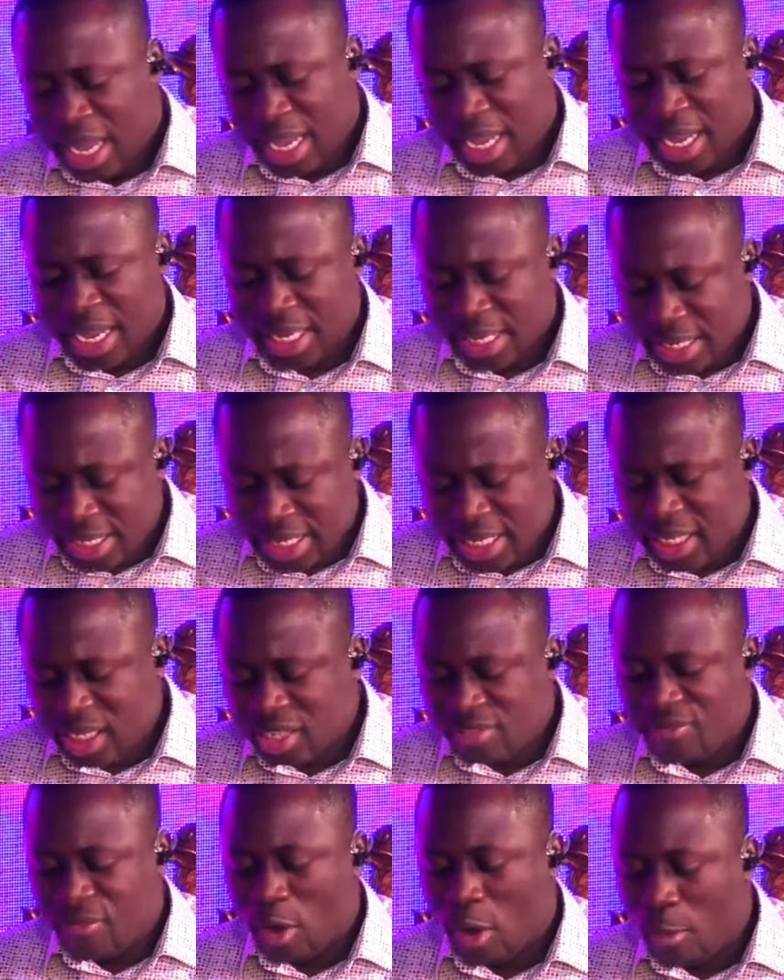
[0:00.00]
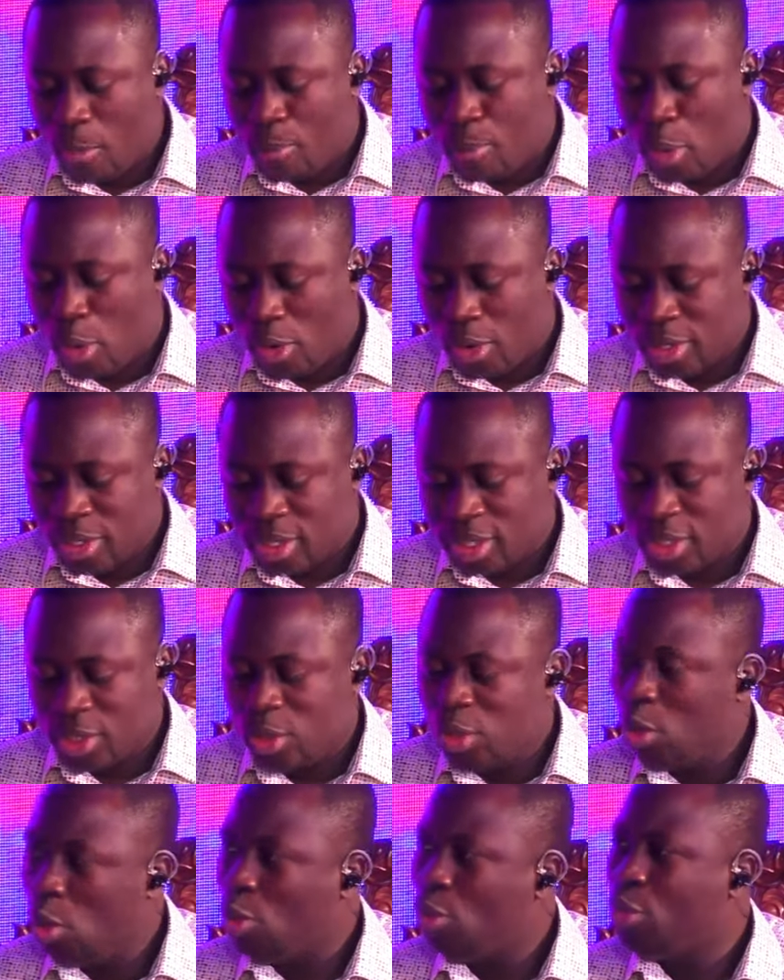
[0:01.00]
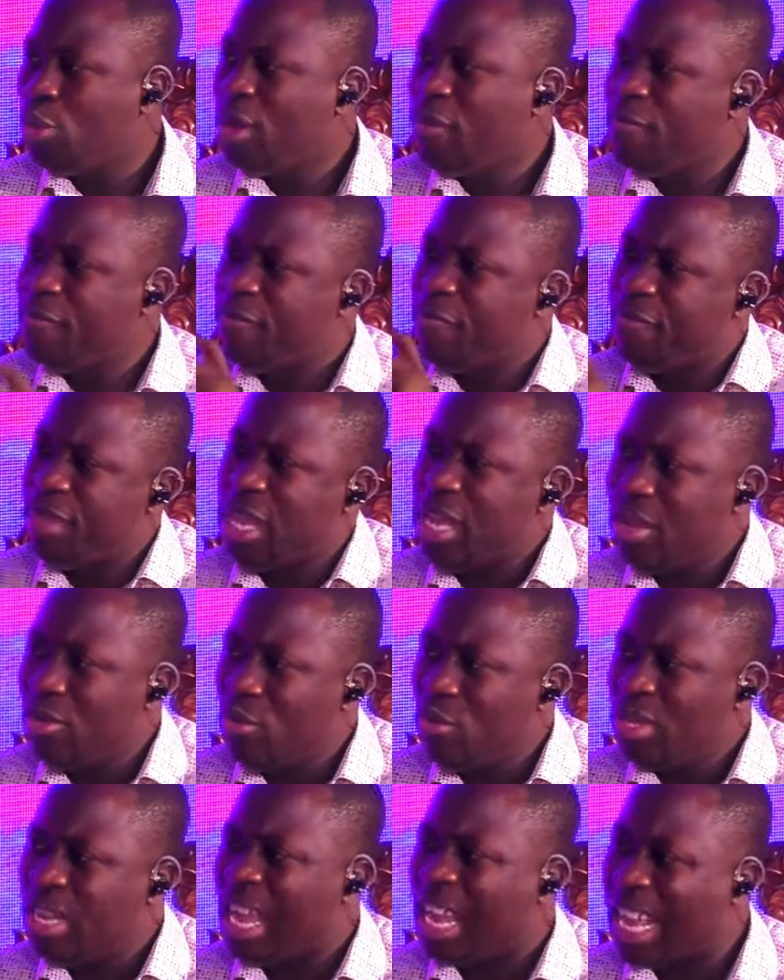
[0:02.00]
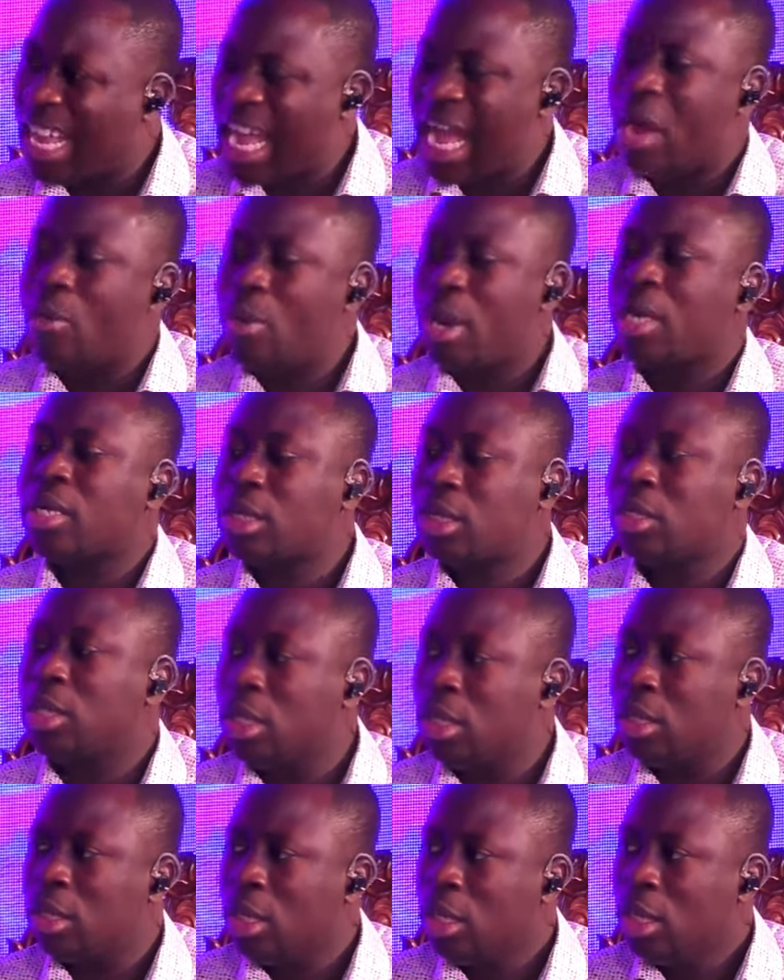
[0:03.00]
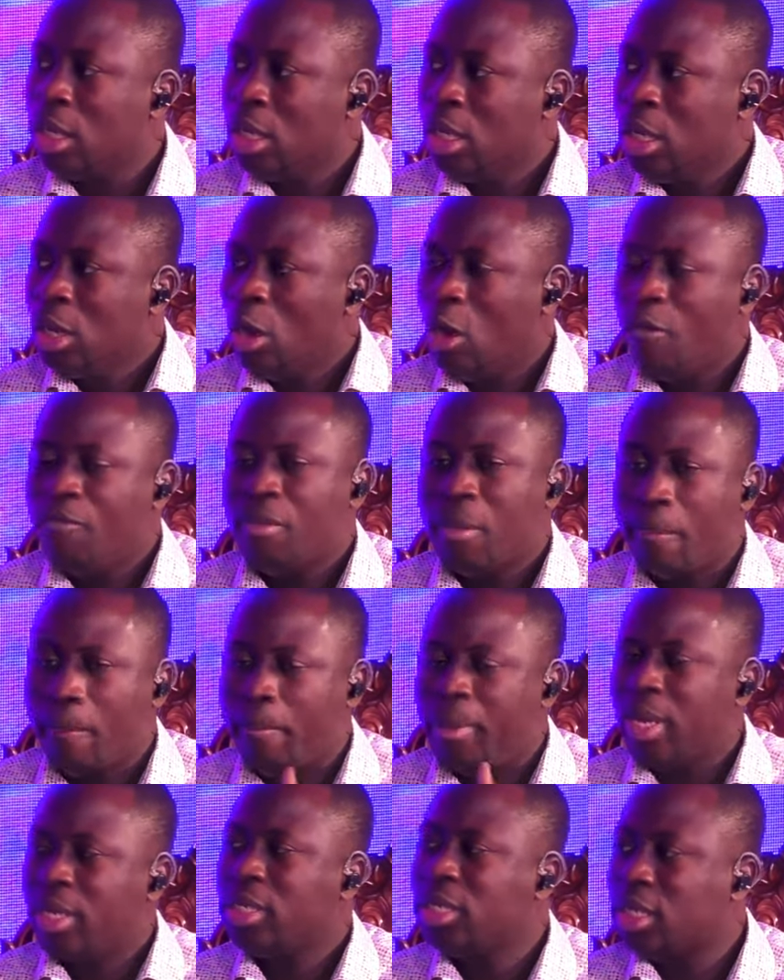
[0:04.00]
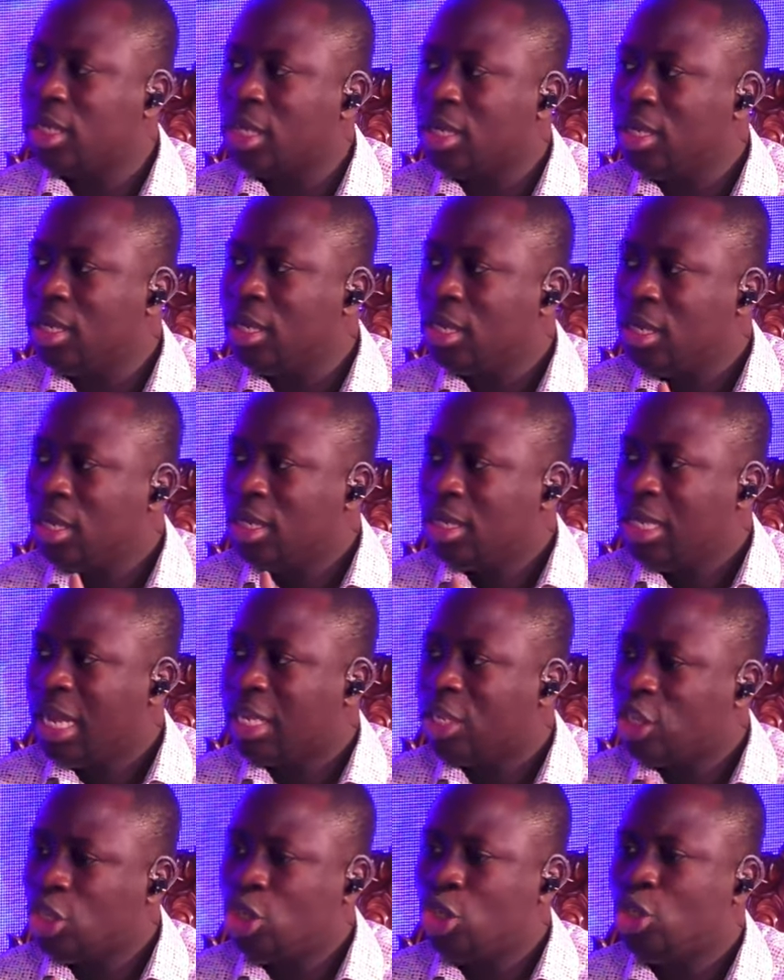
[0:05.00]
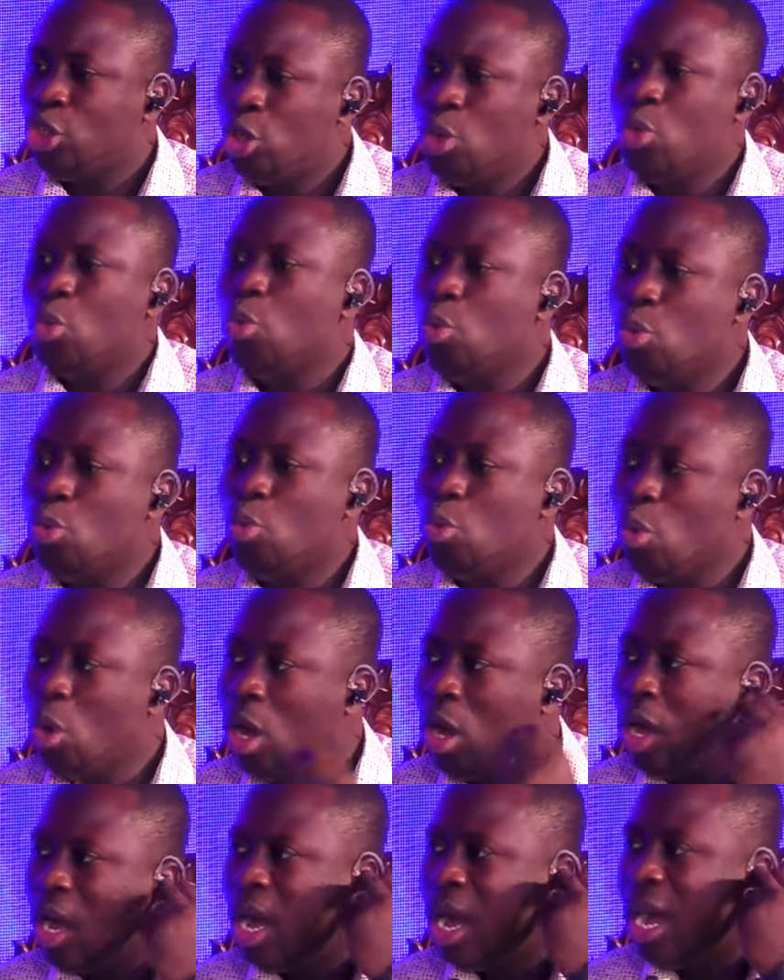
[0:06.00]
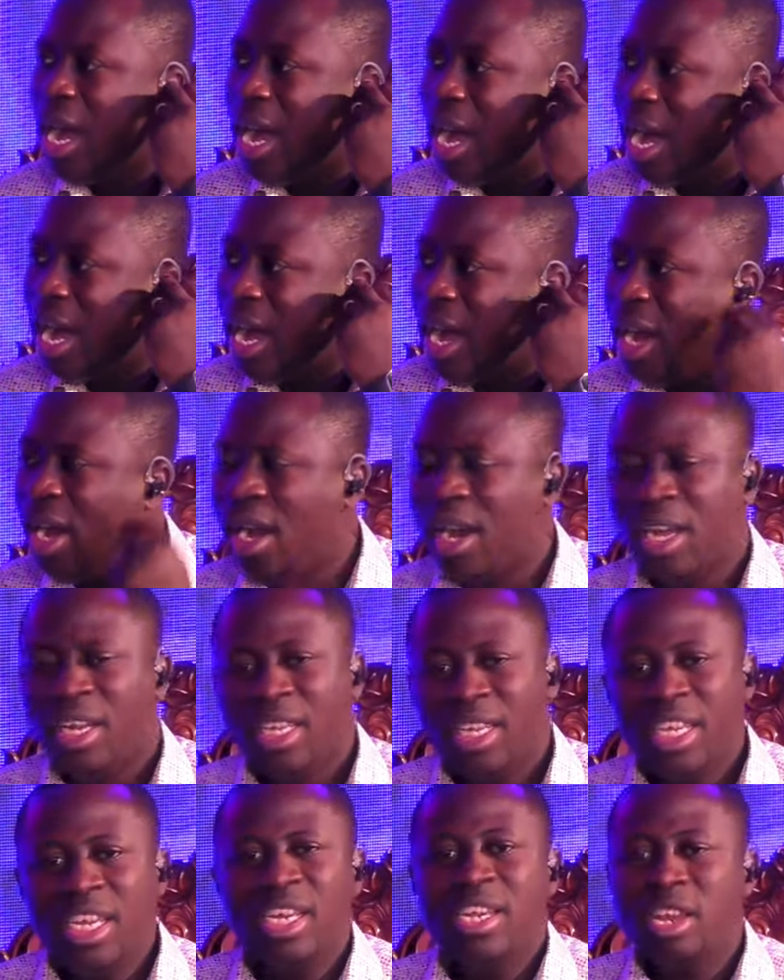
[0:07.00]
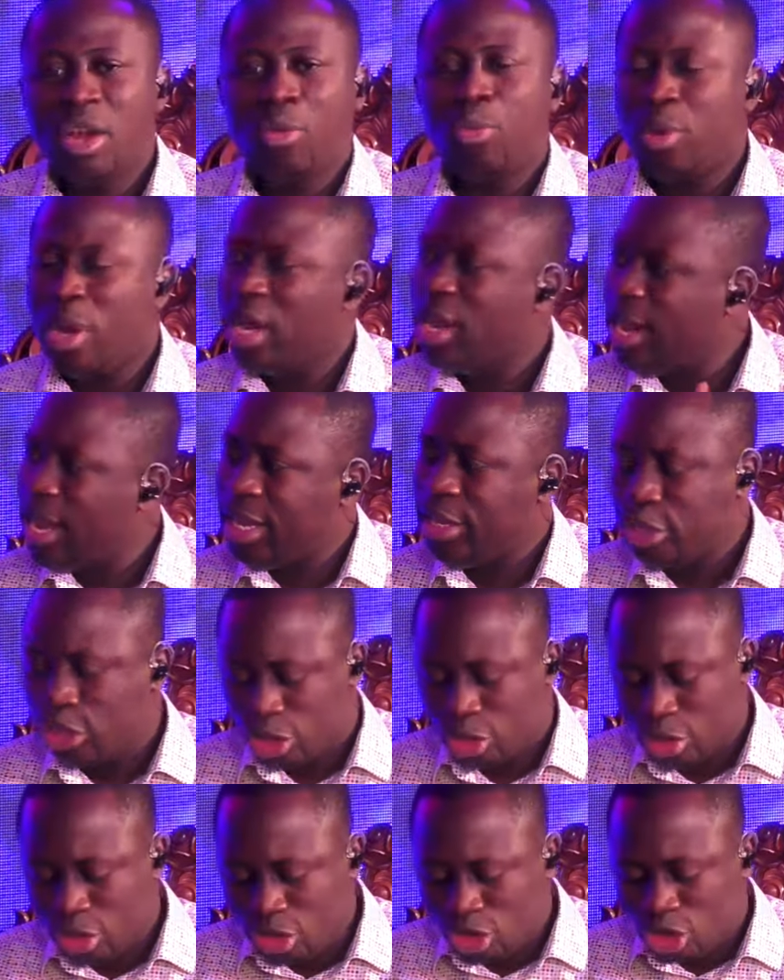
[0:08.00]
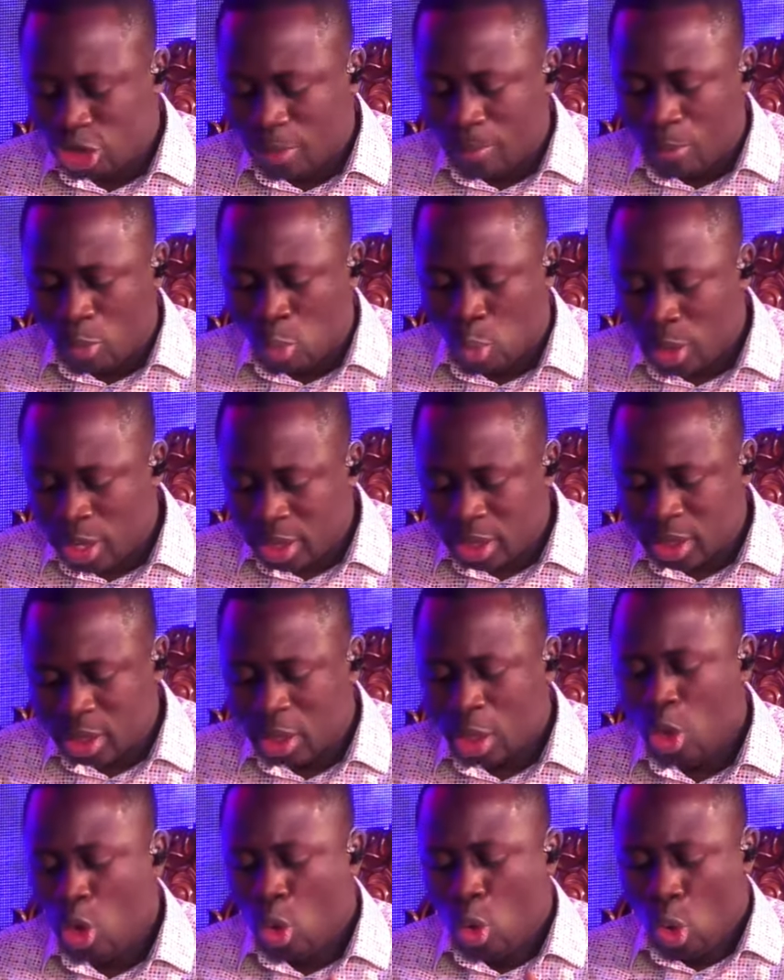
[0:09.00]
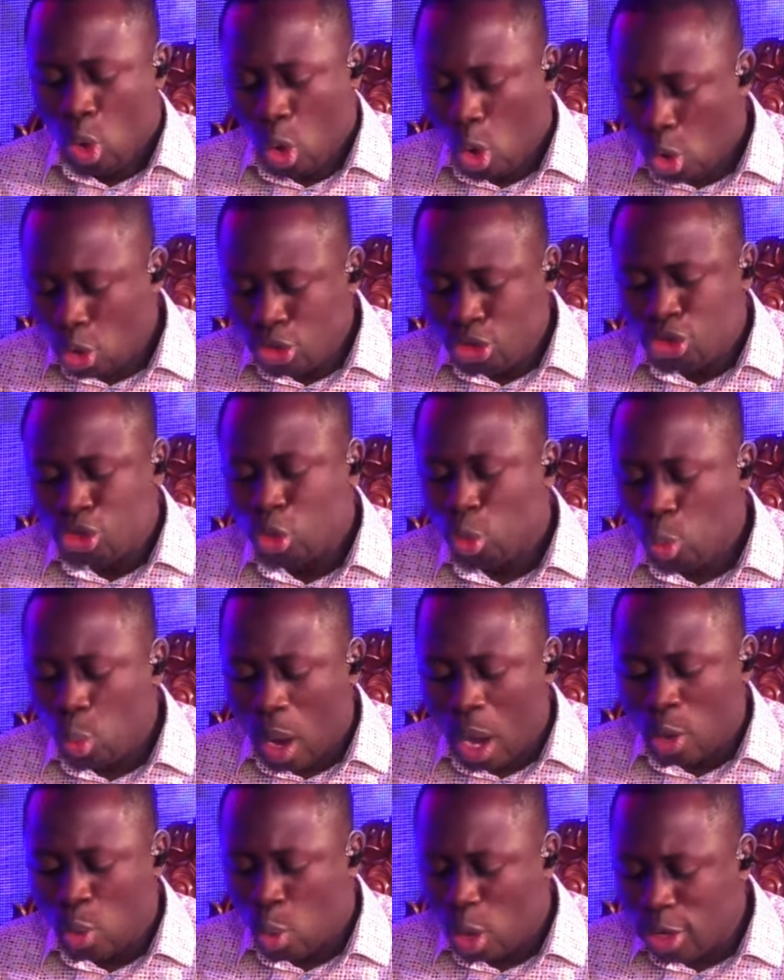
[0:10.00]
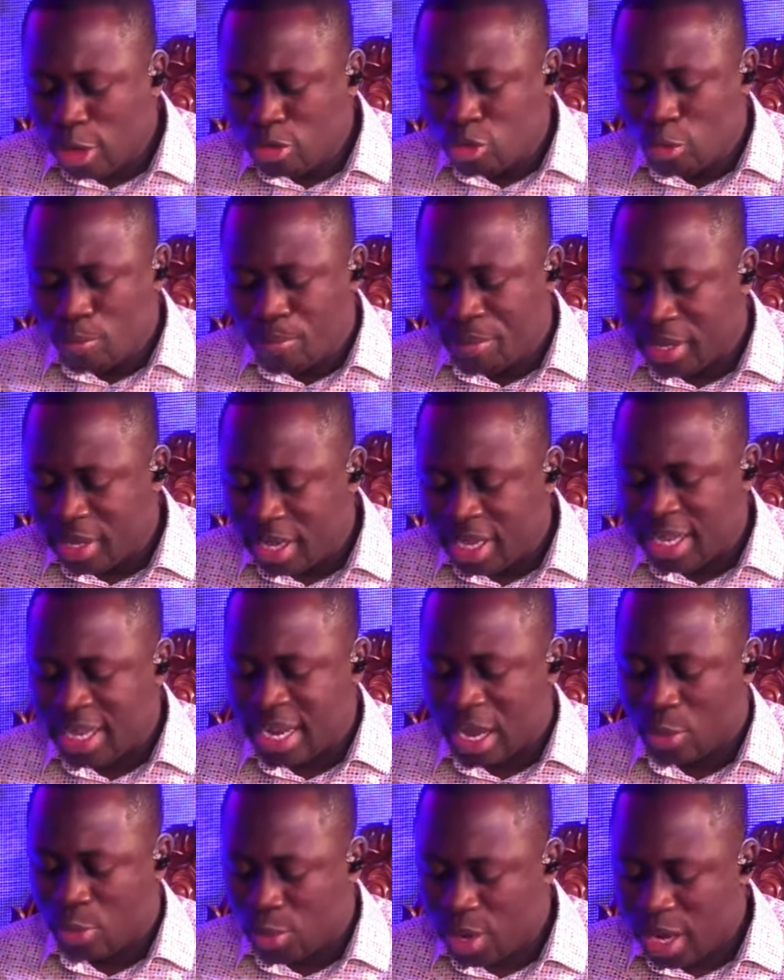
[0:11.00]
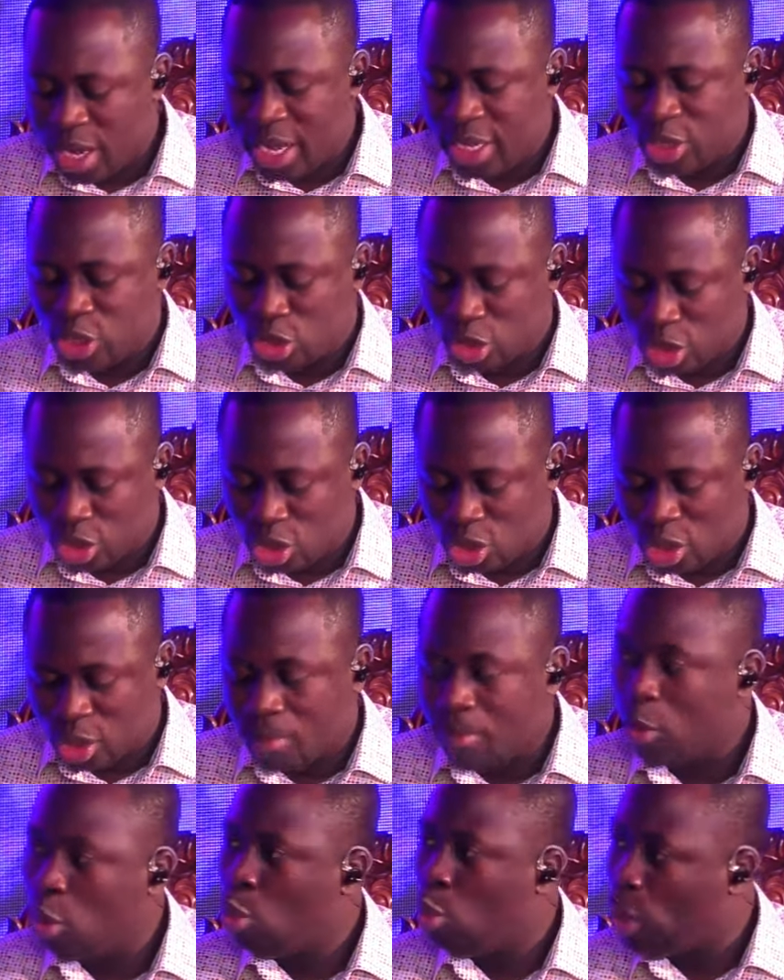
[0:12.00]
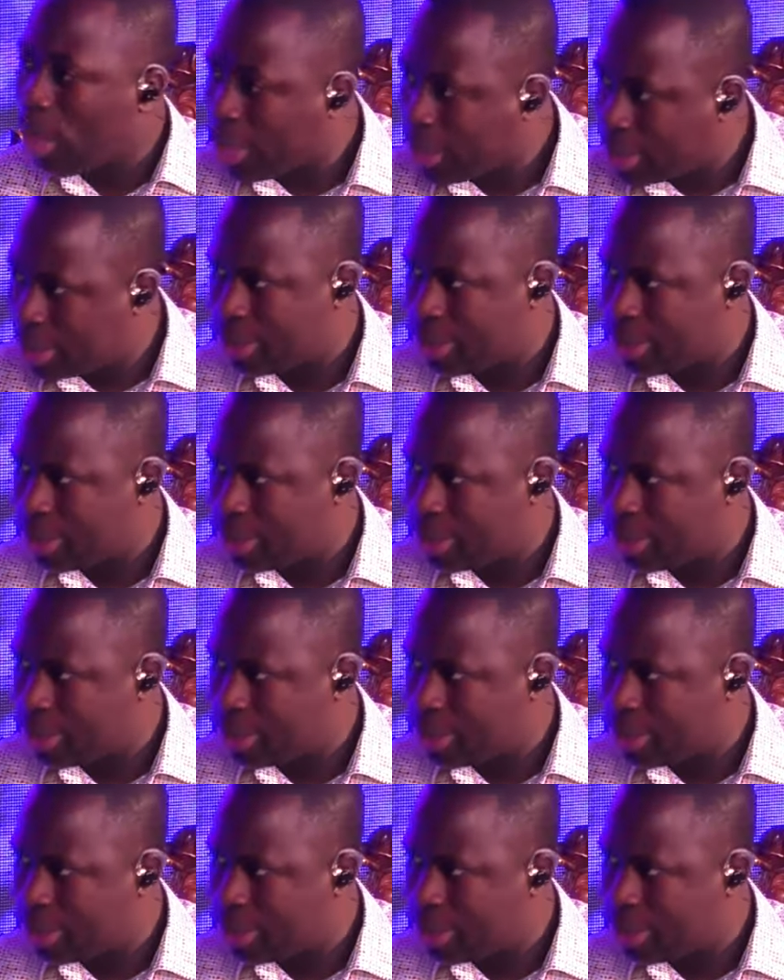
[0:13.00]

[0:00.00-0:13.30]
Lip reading: And these 4 points, you know, reveal the character of a person that you are in a relationship with, or you are going to be in a relationship with.